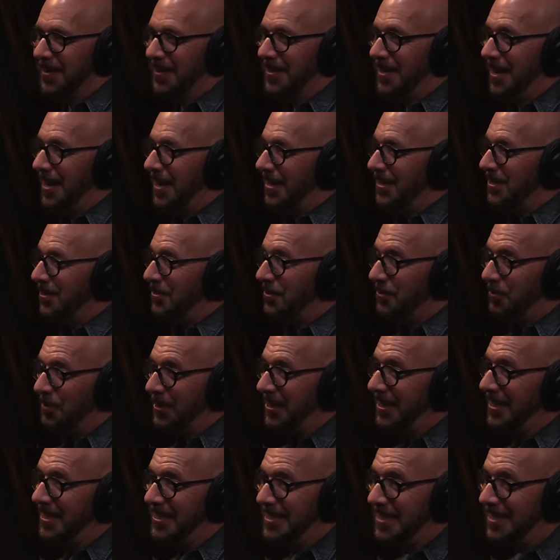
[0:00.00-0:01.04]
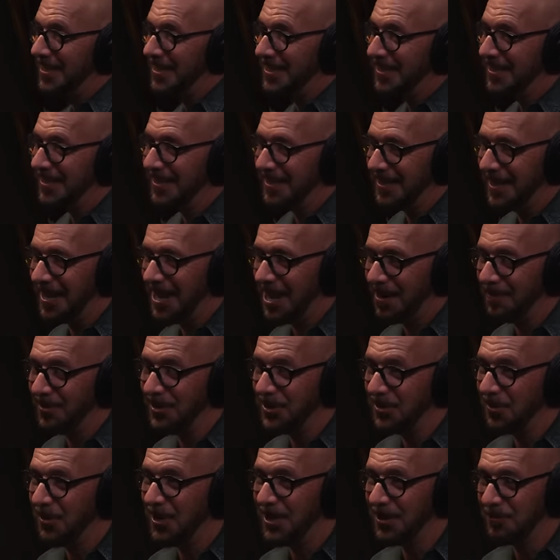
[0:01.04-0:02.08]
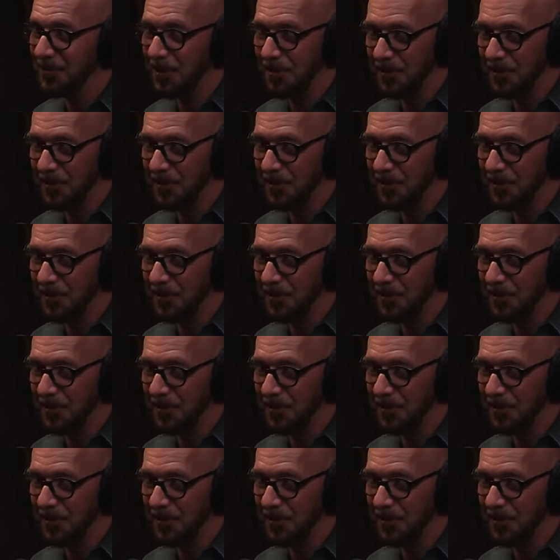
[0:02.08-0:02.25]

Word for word: Yeah, and so you really didn't have a choice.